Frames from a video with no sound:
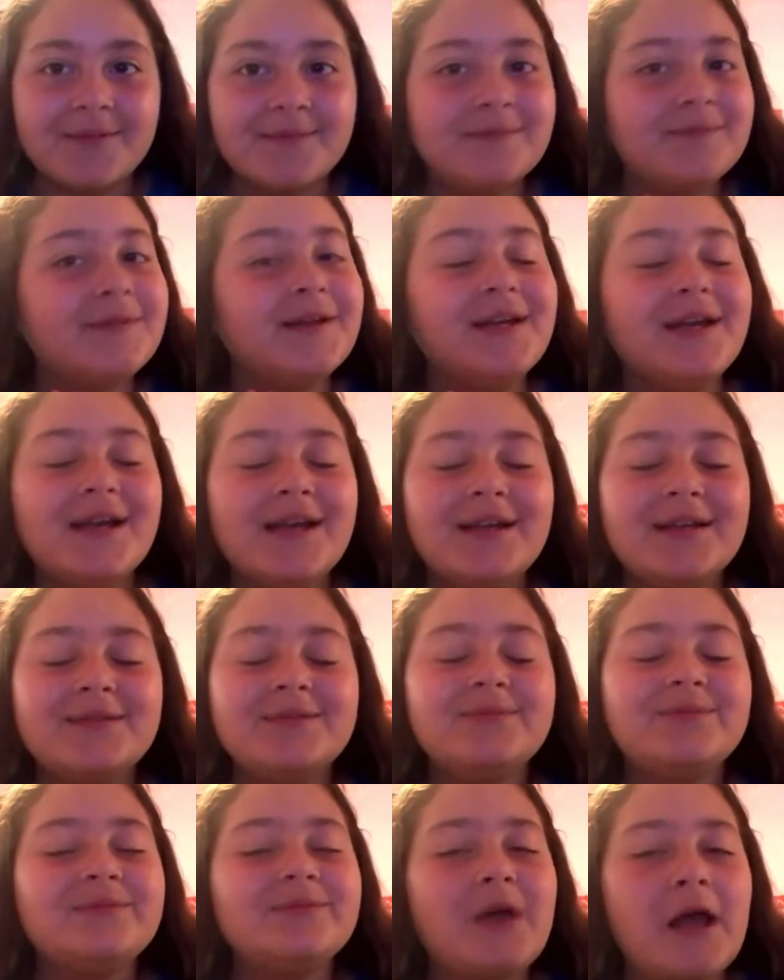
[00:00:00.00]

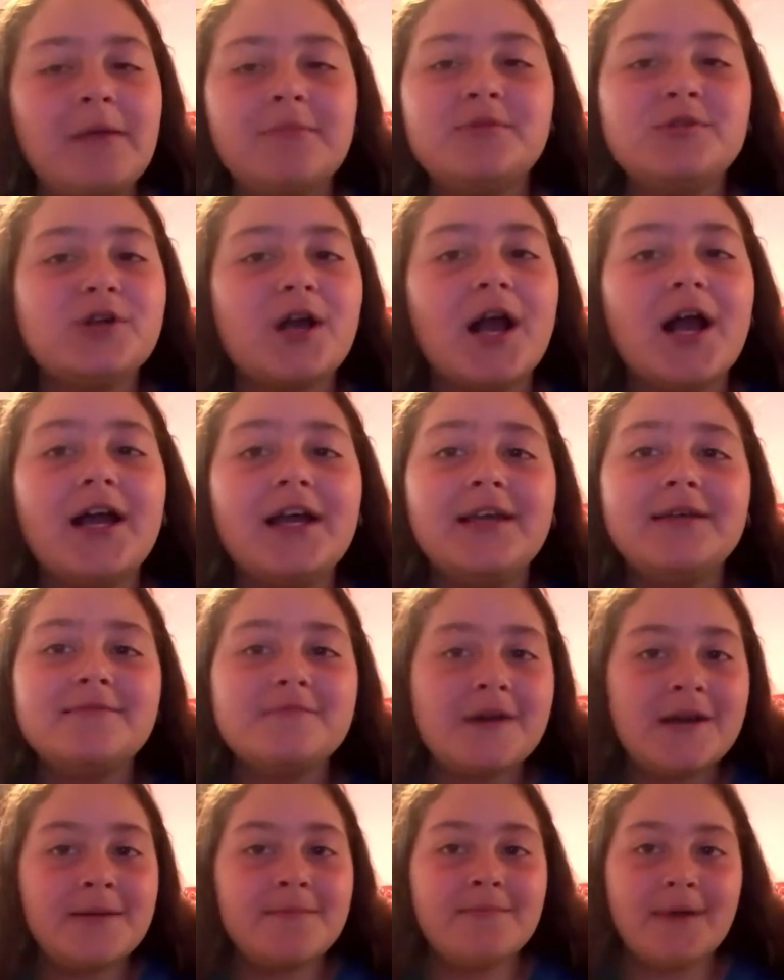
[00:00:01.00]
I'm
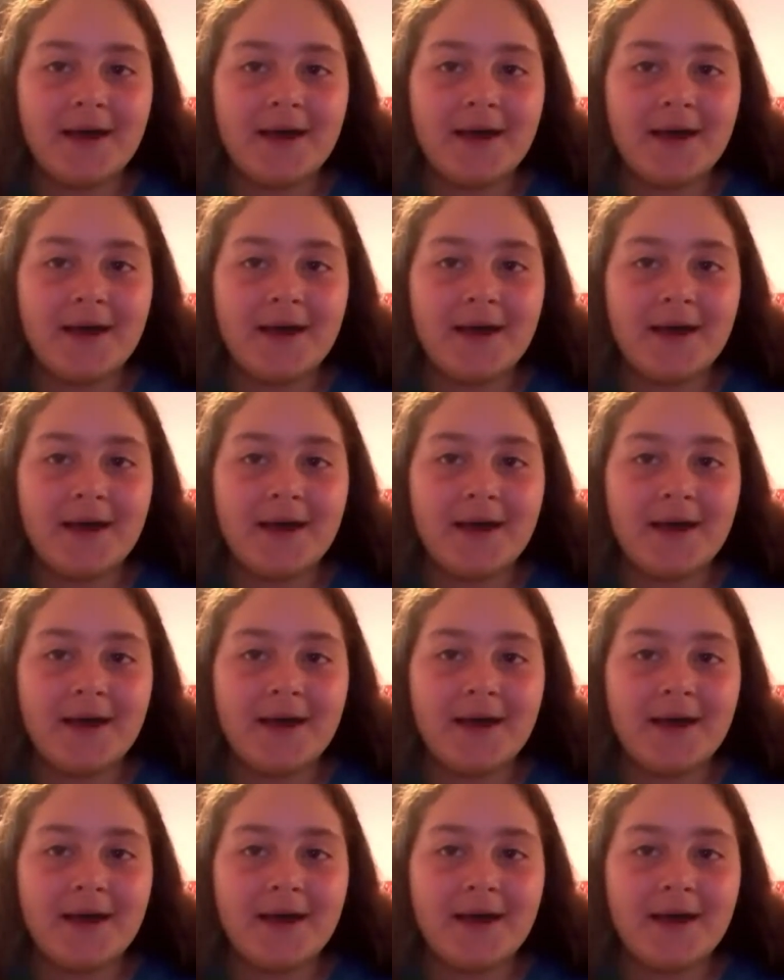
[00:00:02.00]
trying my